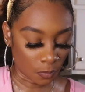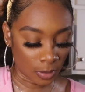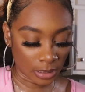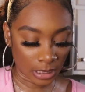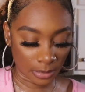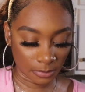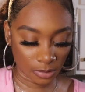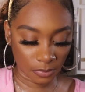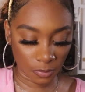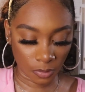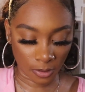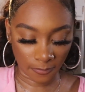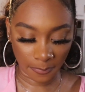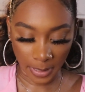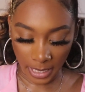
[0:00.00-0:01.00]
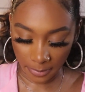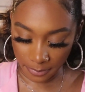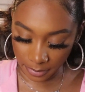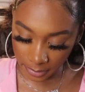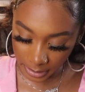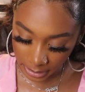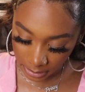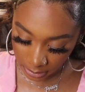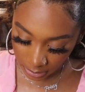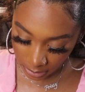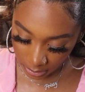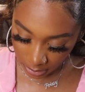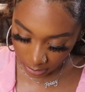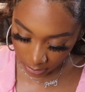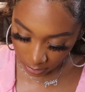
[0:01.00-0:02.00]
1 tablespoon of
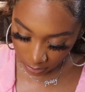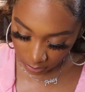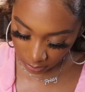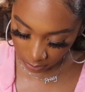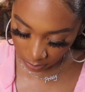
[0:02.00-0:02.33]
paprika.